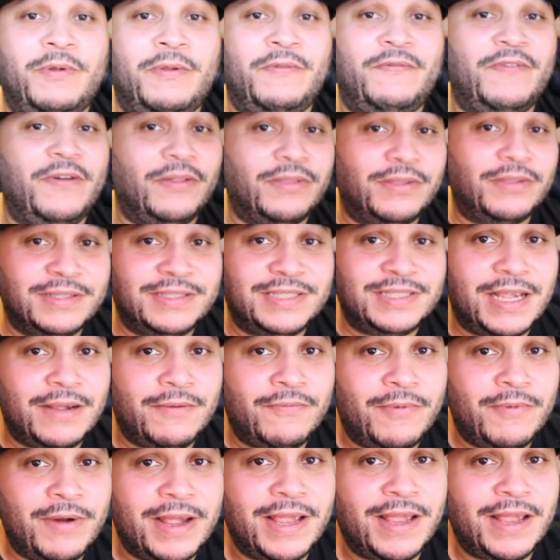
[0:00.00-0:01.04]
felt the
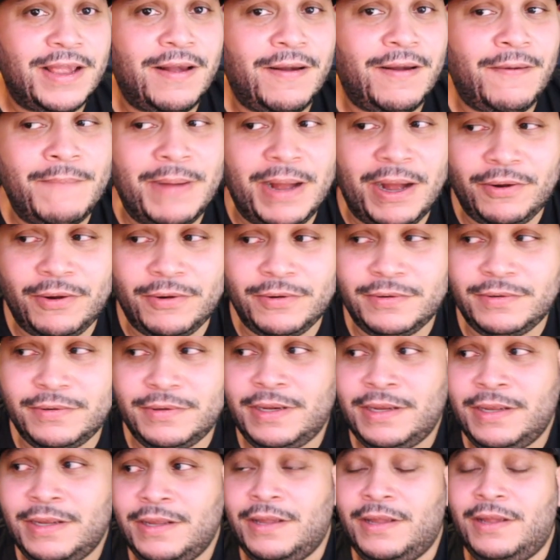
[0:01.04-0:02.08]
same way about
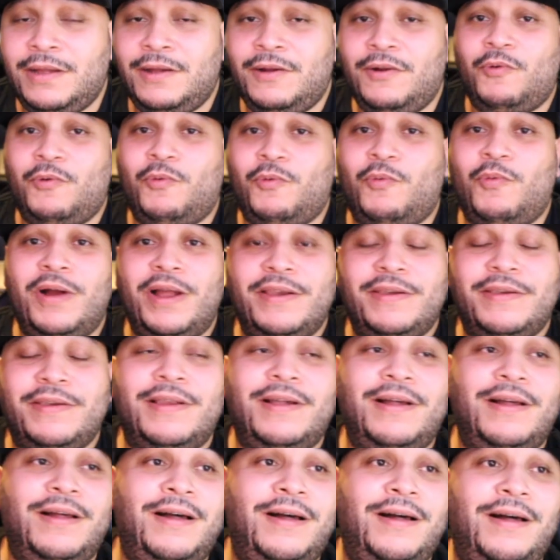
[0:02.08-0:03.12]
what
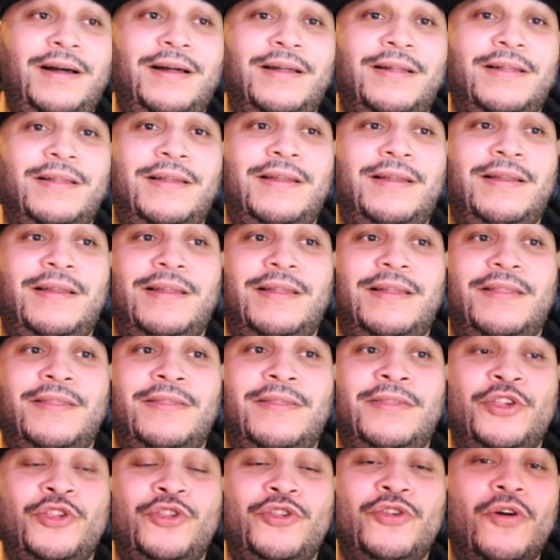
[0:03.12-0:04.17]

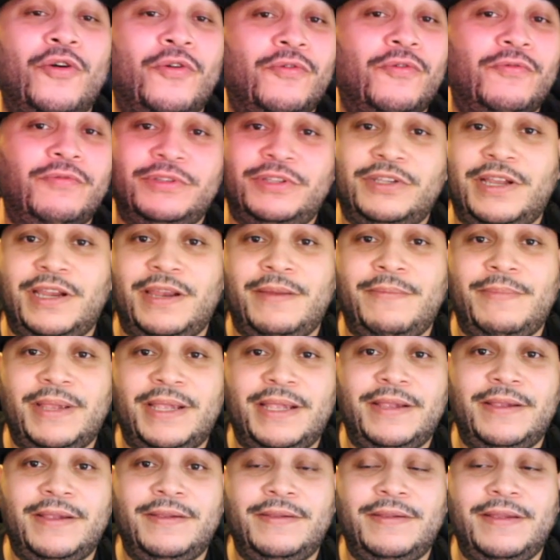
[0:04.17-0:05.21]
the yoke was going to
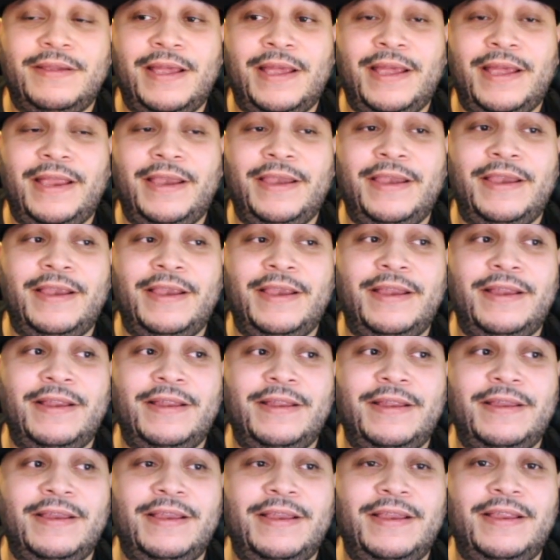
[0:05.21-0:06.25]
be, and
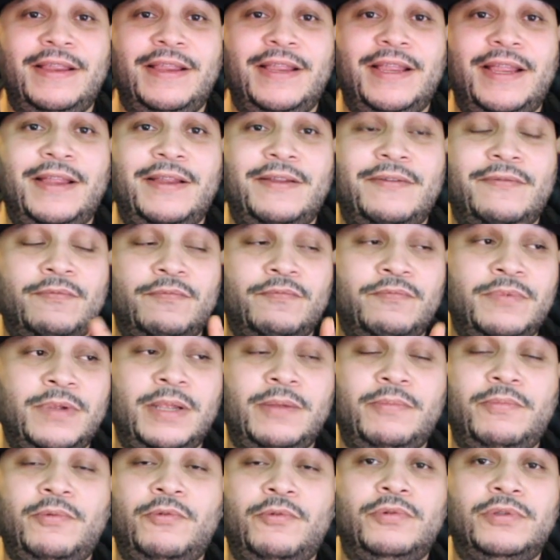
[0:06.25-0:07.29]

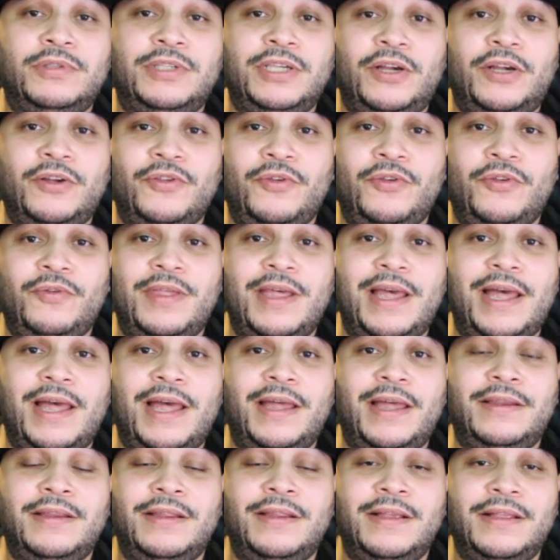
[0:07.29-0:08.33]
people will tell you
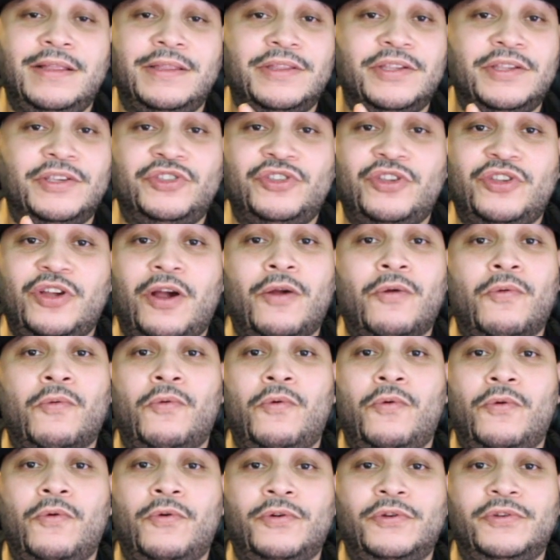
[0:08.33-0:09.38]
that the Star
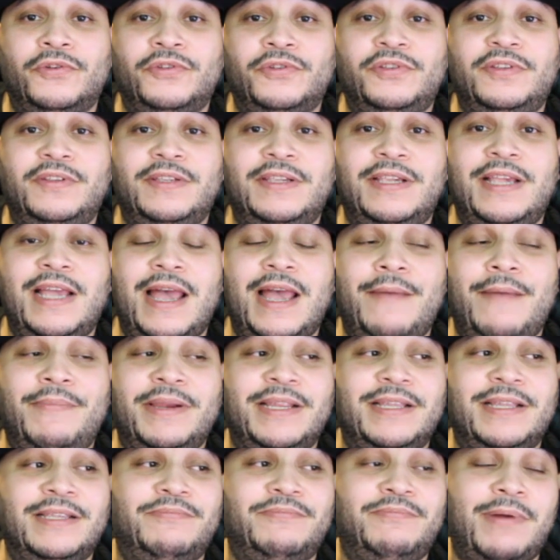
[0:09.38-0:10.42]
Wars
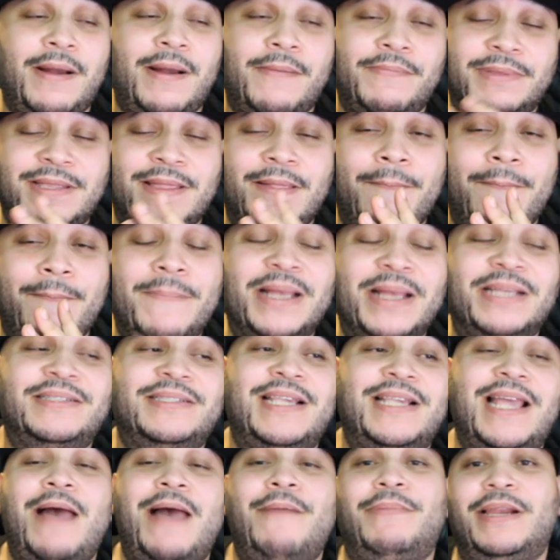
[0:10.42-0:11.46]
cabinet is probably the best
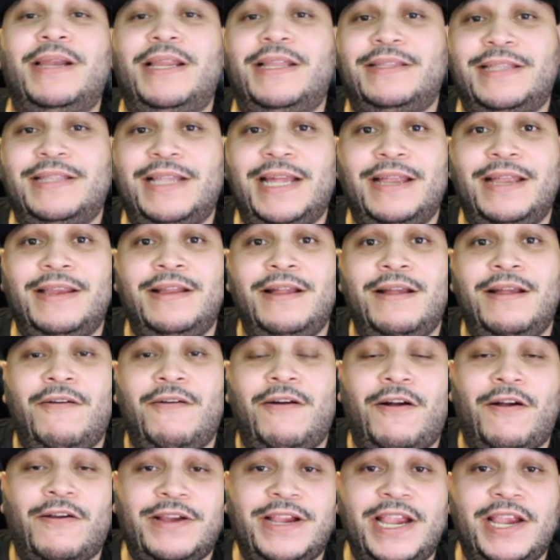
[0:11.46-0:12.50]
cabinet that
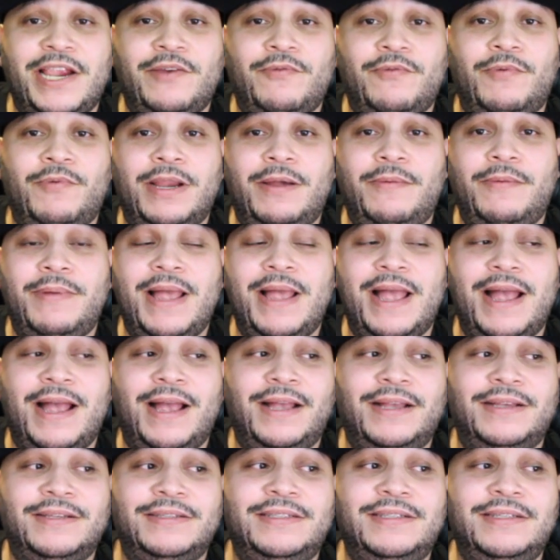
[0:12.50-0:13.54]
Arcade1up
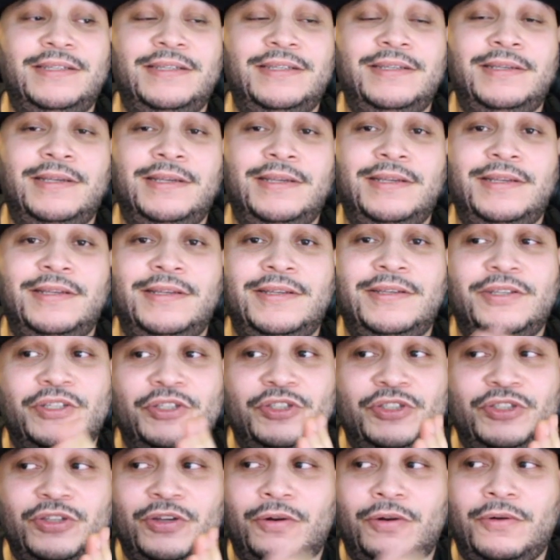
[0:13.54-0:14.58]
has.
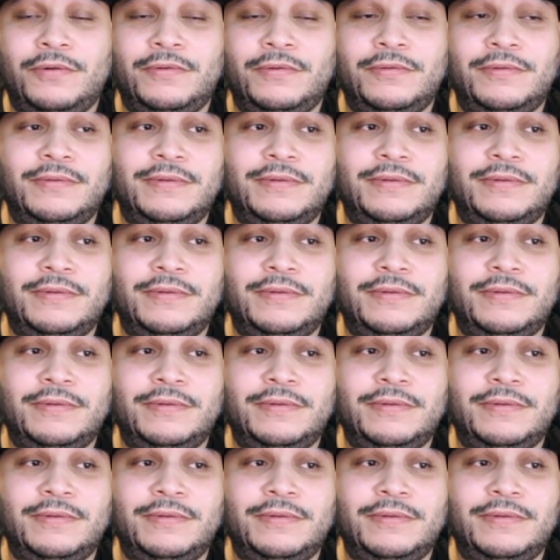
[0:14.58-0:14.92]
So,